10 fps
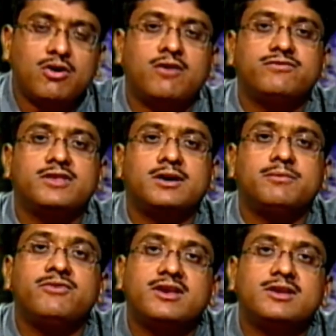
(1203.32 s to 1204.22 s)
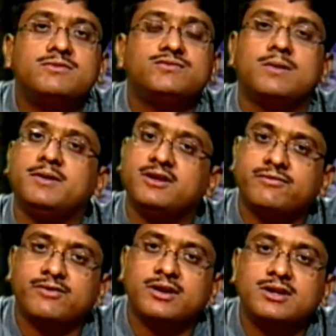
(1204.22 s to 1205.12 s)
of the victims will be
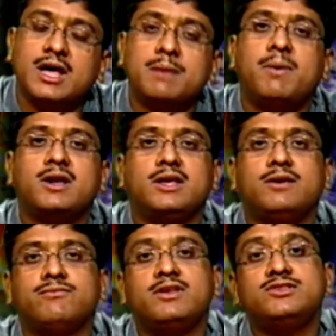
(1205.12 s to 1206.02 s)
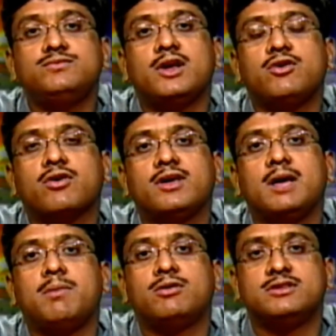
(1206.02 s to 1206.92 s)
different, but once we are talking
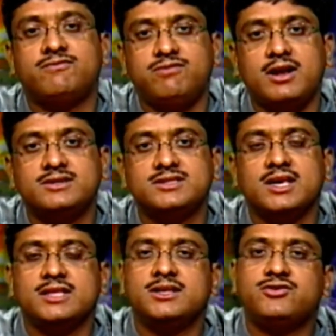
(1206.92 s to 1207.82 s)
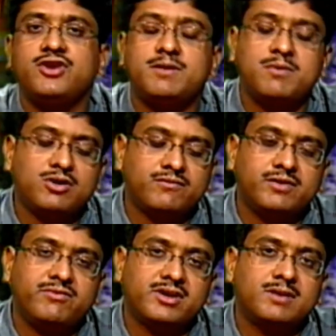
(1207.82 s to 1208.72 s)
about the floods, the treatment of the
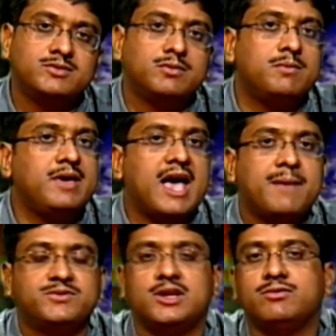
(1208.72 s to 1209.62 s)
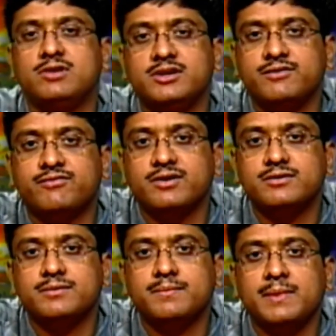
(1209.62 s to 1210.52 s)
victims will be absolutely different.
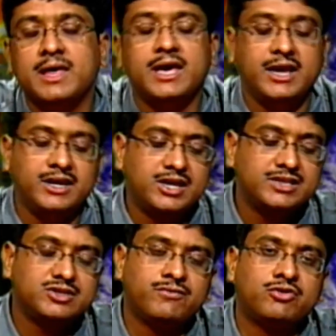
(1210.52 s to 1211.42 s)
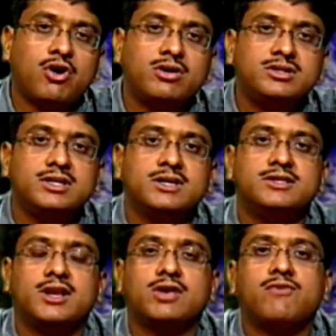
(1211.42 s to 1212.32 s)
In case of drought, the
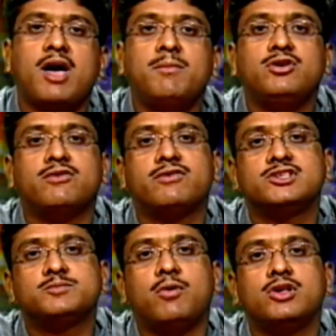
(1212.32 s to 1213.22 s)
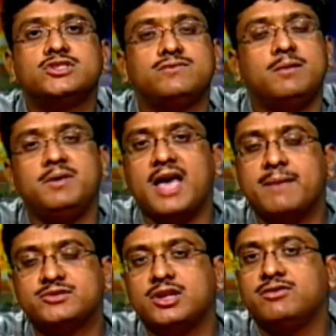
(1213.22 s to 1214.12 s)
requirement of response will be
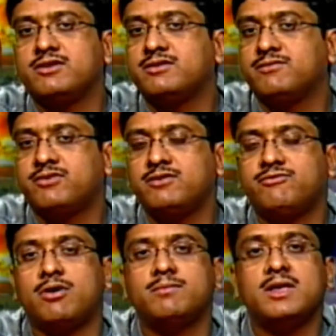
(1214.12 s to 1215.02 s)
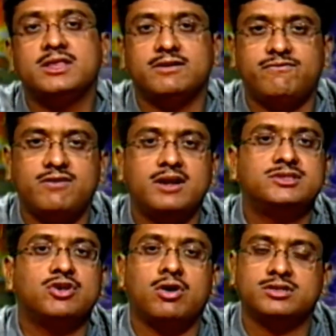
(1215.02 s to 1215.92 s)
absolutely different from the floods
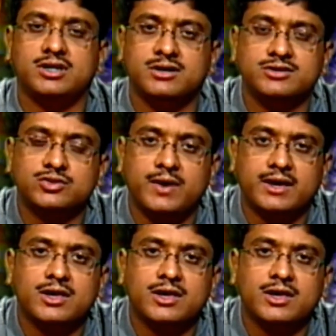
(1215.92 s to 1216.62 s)
or the earthquake.